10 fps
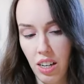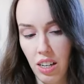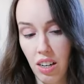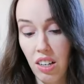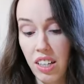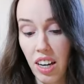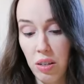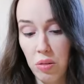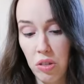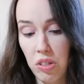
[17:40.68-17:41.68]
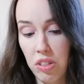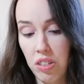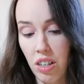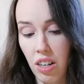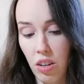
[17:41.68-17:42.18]
Okay, it was
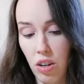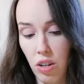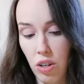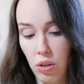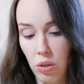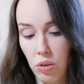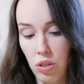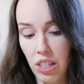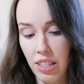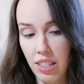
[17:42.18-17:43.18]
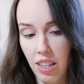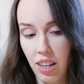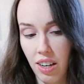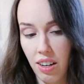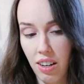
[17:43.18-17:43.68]
just Hercule
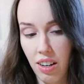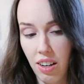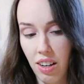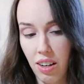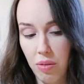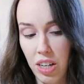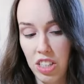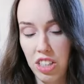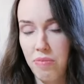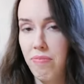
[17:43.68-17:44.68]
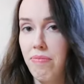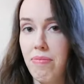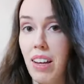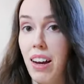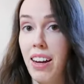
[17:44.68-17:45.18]
GT, which
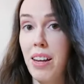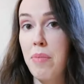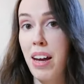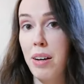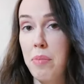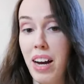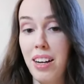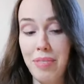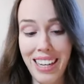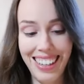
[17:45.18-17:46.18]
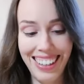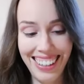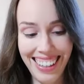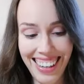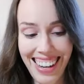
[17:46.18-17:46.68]
I ain't mad about.
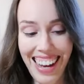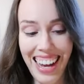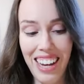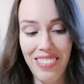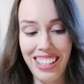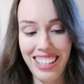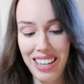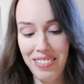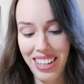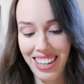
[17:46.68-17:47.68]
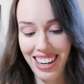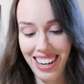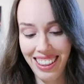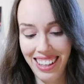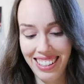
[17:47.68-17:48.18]
if there's gonna be a
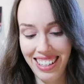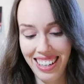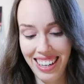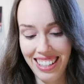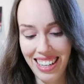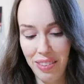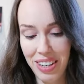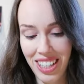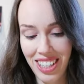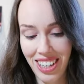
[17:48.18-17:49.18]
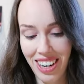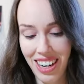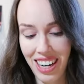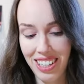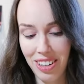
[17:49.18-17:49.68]
card that's gonna get damaged,
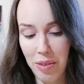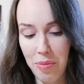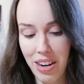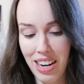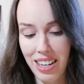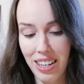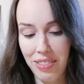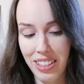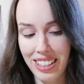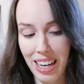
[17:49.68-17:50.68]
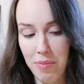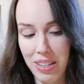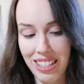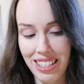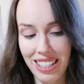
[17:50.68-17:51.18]
I don't mind if it's a
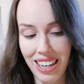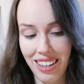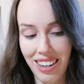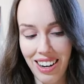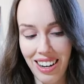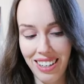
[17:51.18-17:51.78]
Mr. Same card.